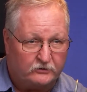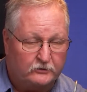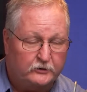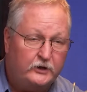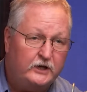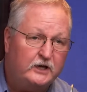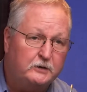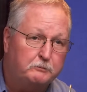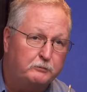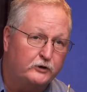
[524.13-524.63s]
you
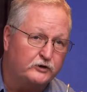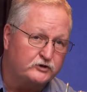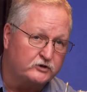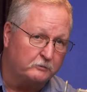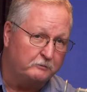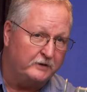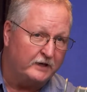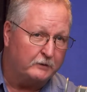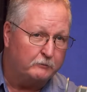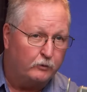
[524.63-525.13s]
need to put your
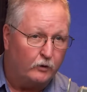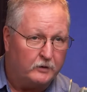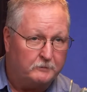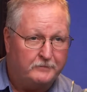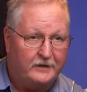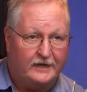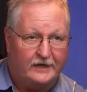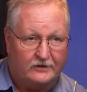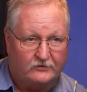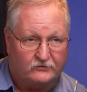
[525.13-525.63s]
big boy
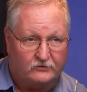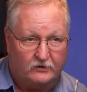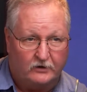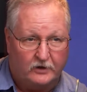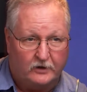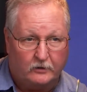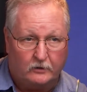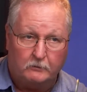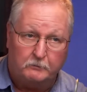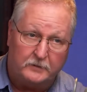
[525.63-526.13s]
pants
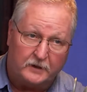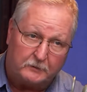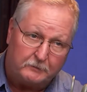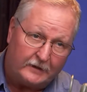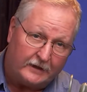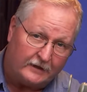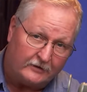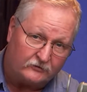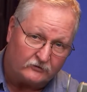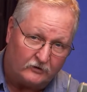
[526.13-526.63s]
on, or big
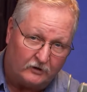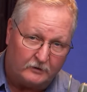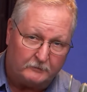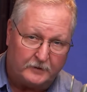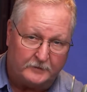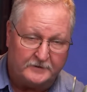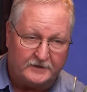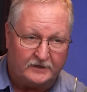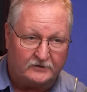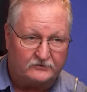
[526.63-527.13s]
pants on,
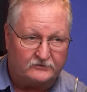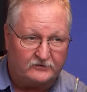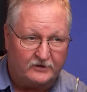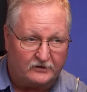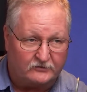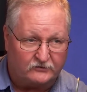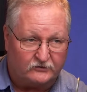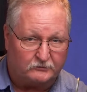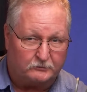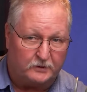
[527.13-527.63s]
maybe that's
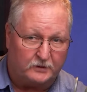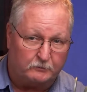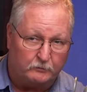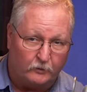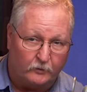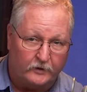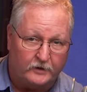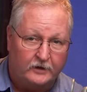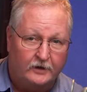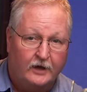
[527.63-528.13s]
sexist, big
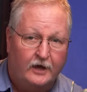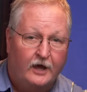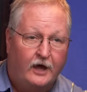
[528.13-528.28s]
boy,